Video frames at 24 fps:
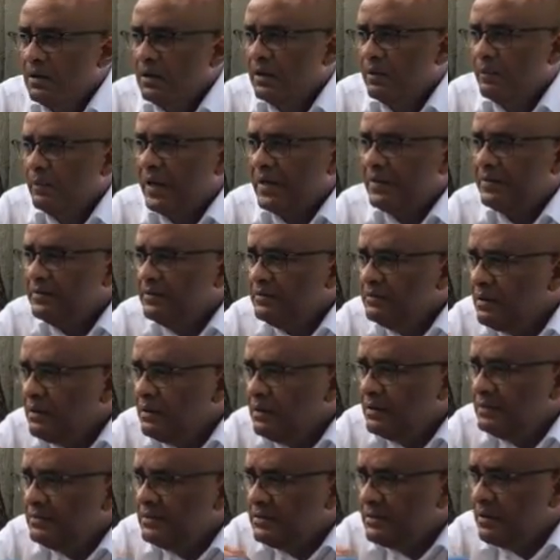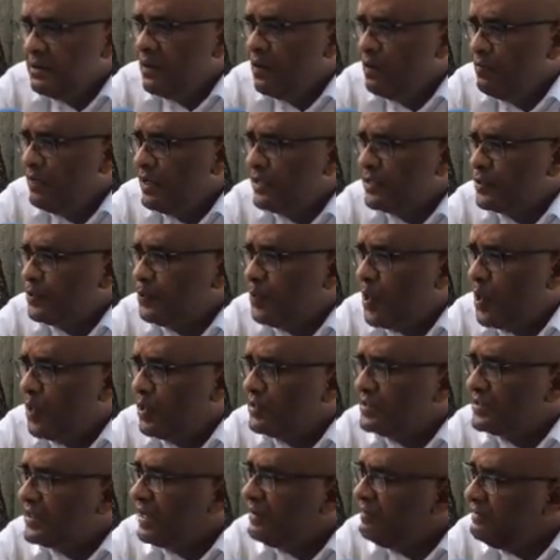But no
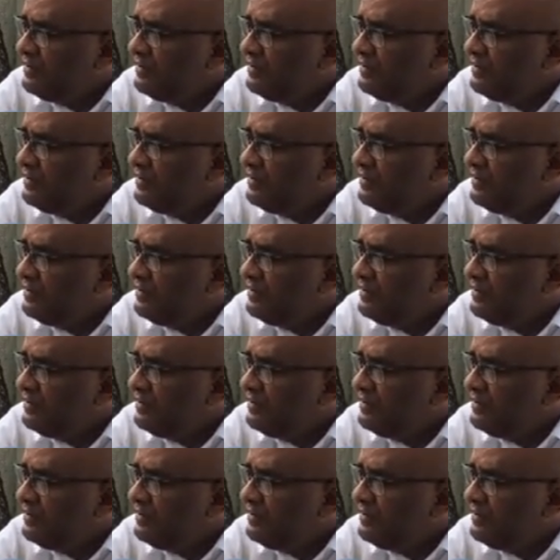response, and